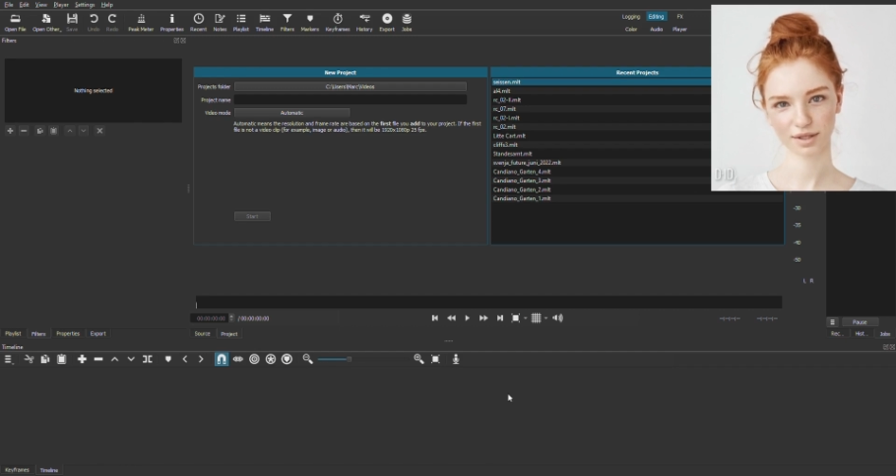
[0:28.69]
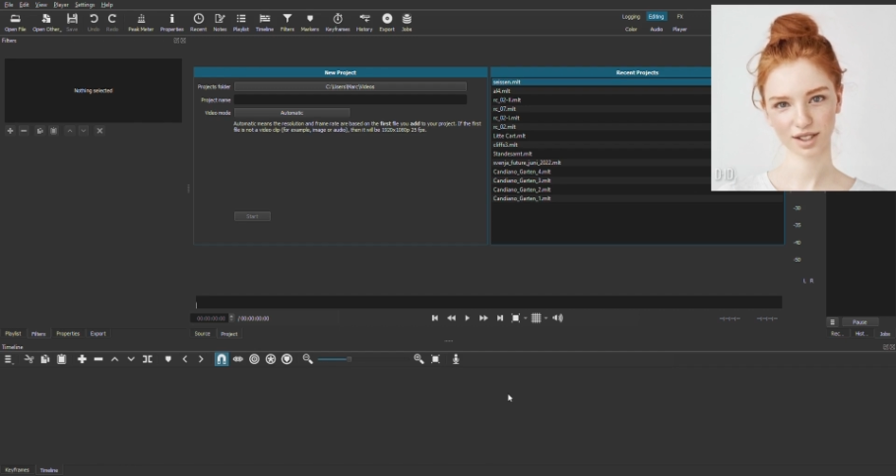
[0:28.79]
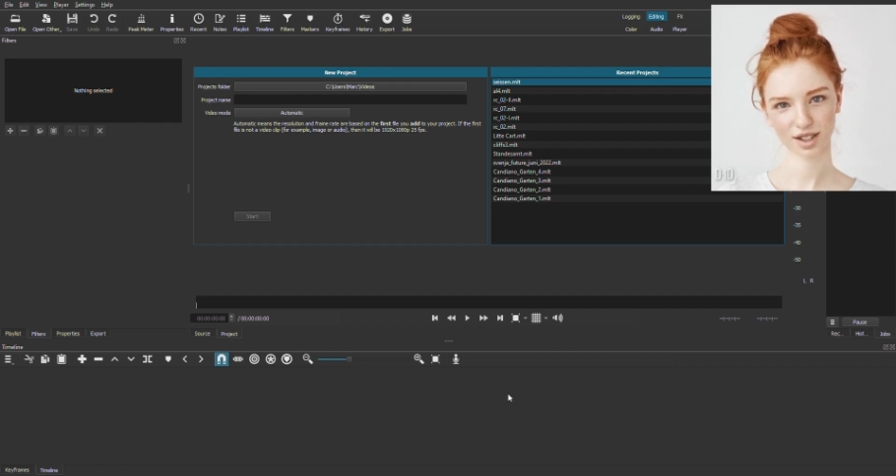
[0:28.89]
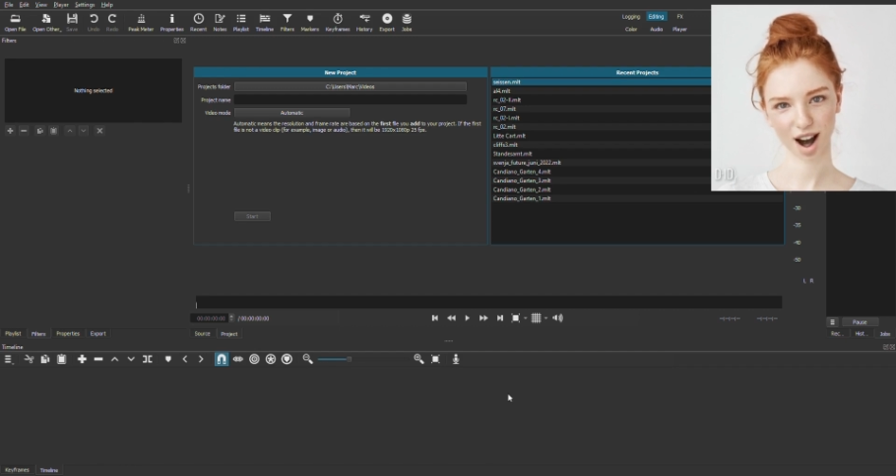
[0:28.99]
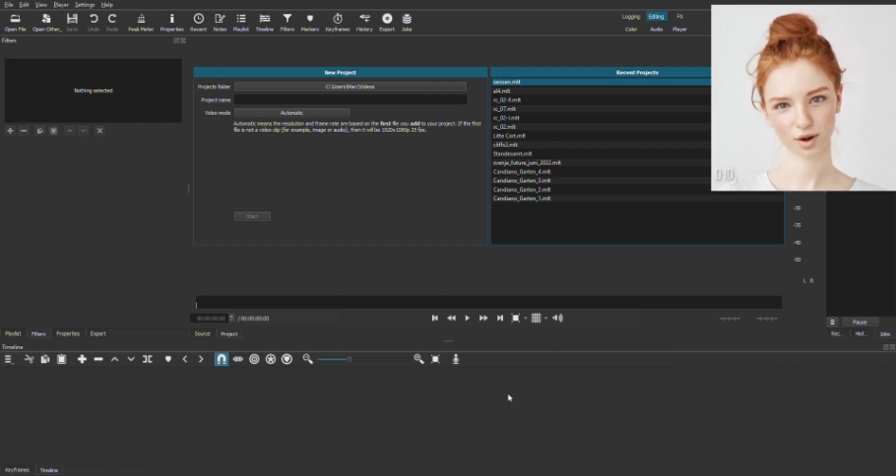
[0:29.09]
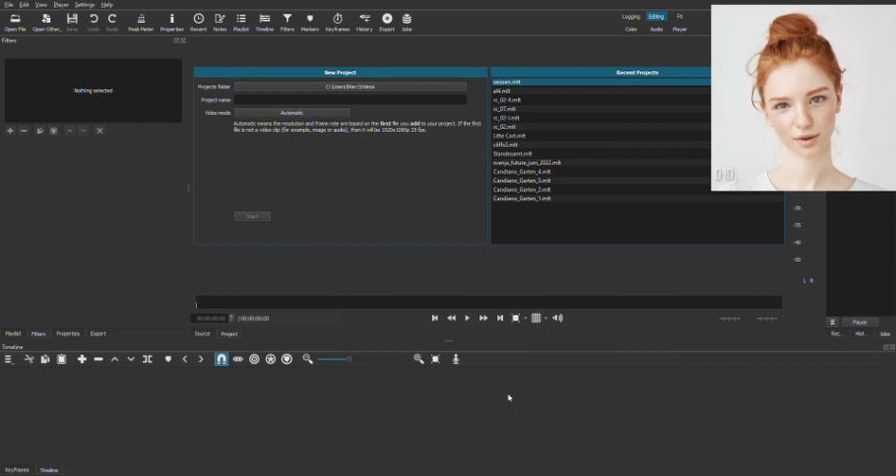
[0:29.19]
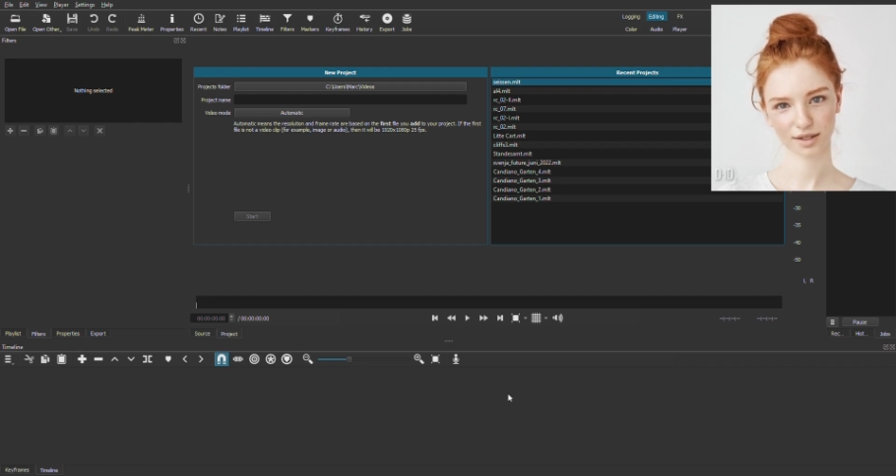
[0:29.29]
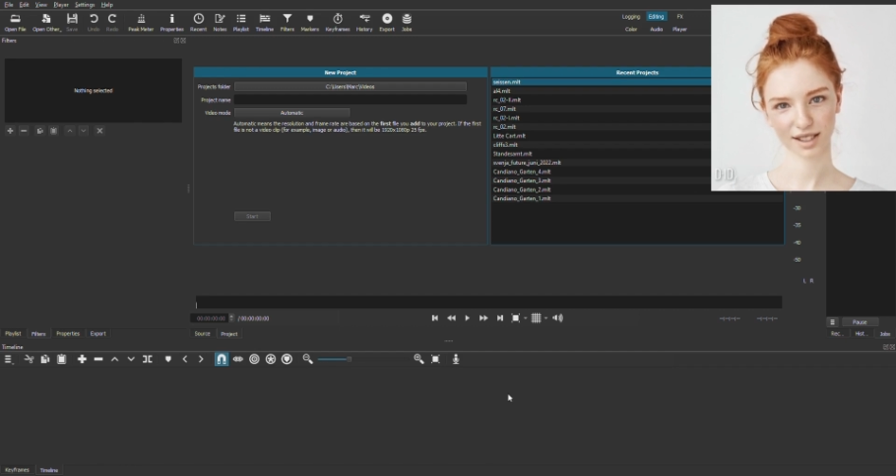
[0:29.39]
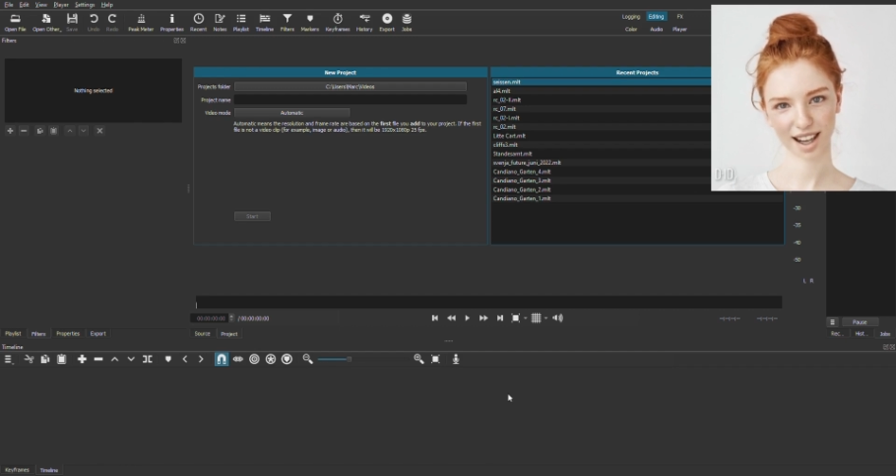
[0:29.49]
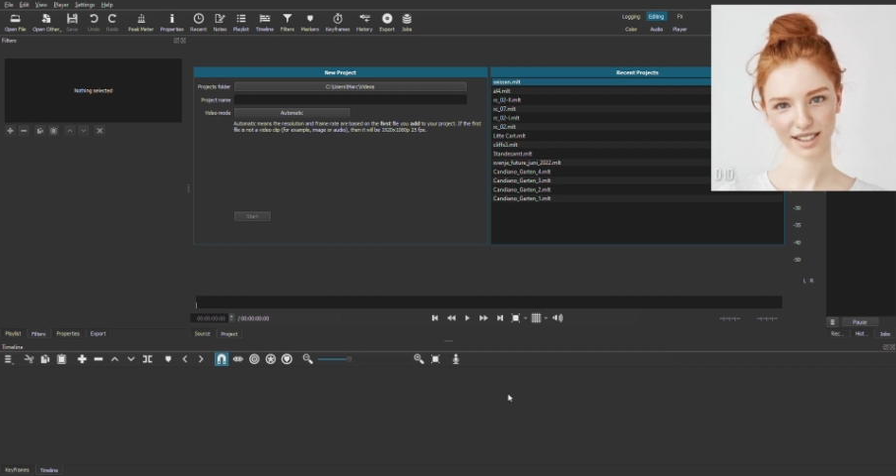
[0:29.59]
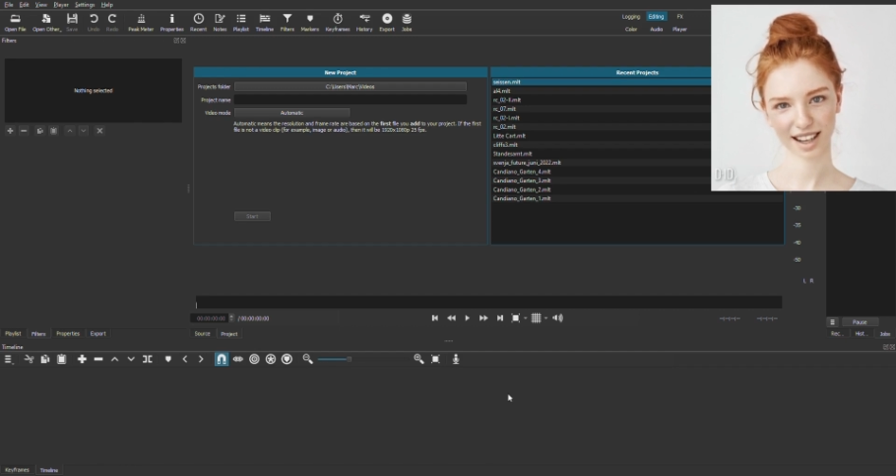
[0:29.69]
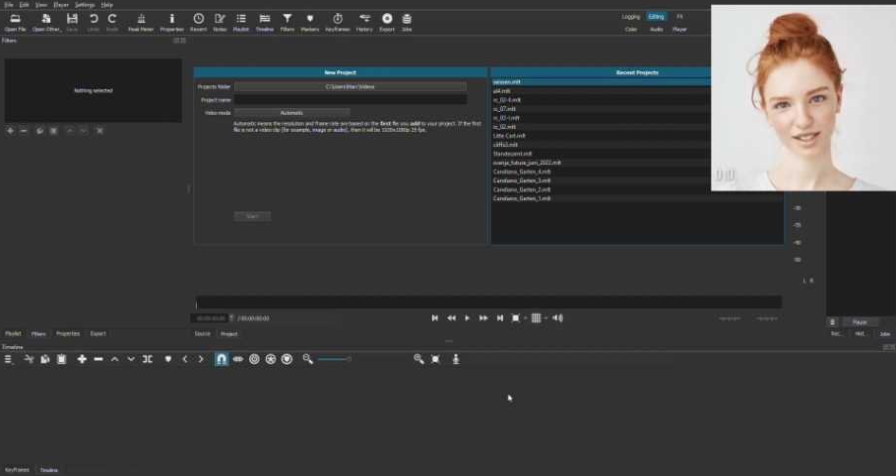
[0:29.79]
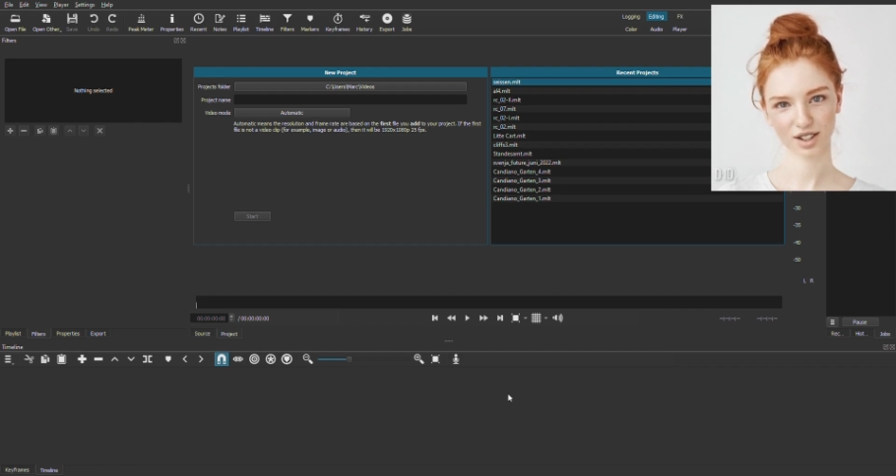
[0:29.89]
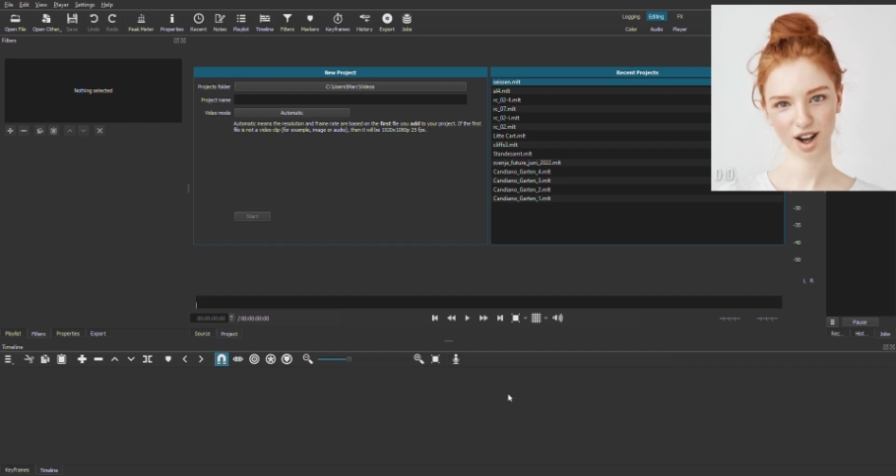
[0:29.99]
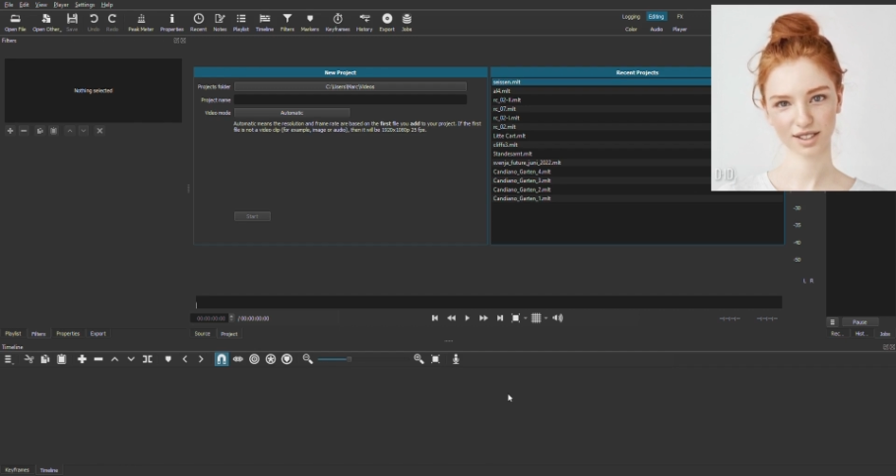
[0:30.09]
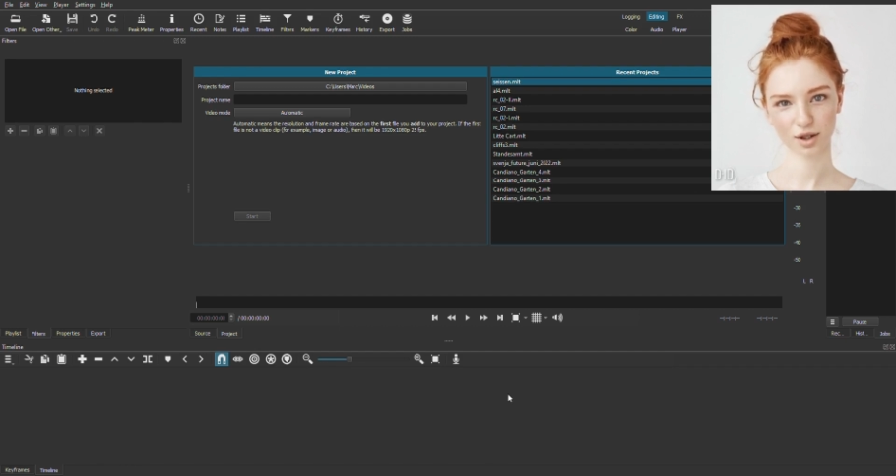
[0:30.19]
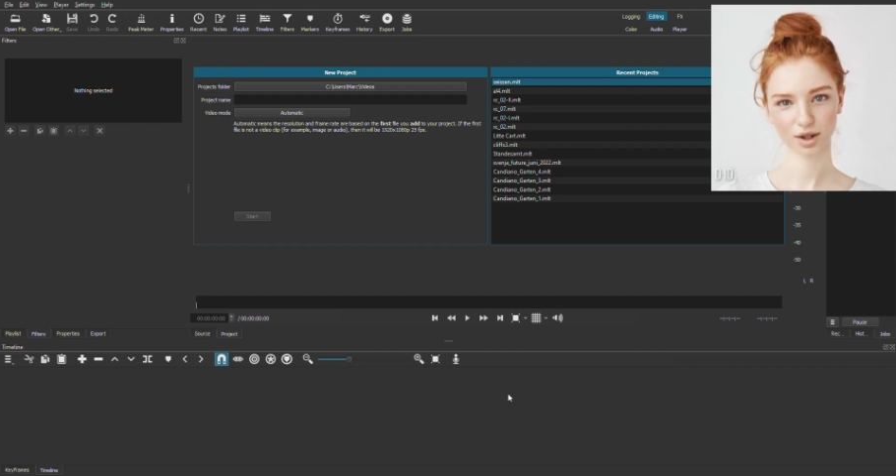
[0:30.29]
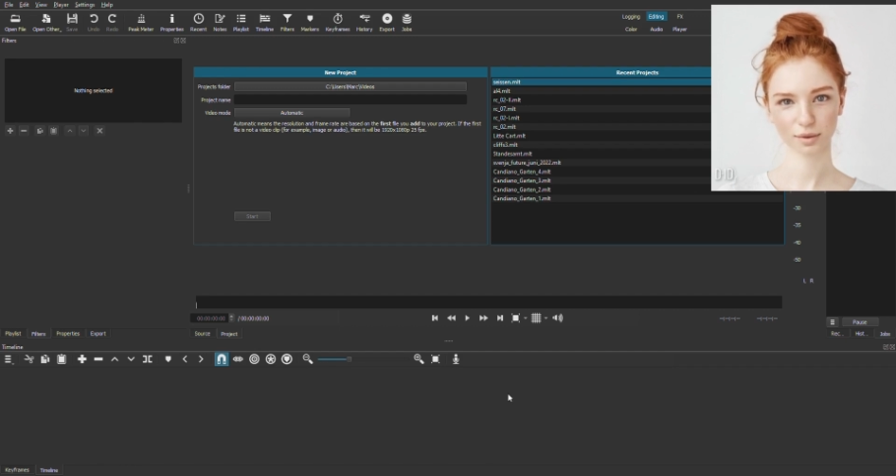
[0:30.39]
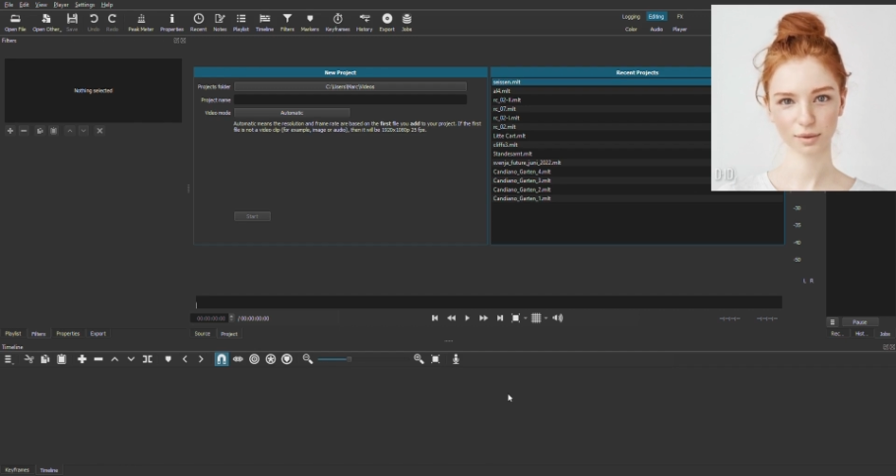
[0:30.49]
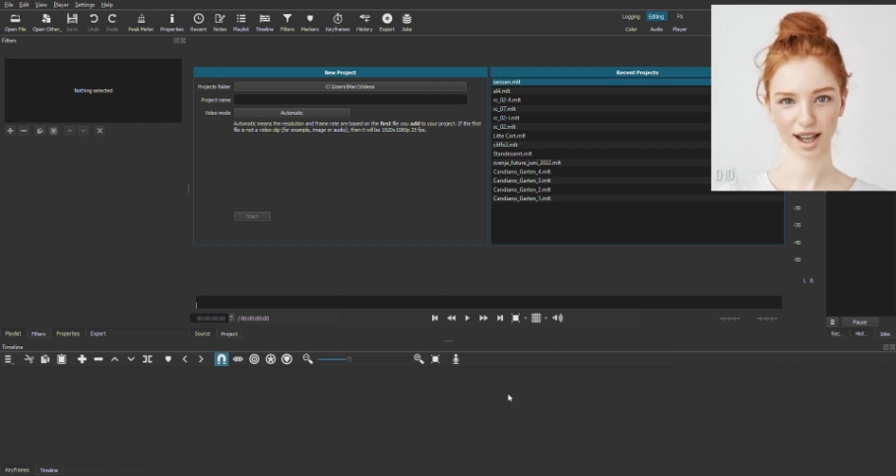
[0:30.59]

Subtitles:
So, let's get started with the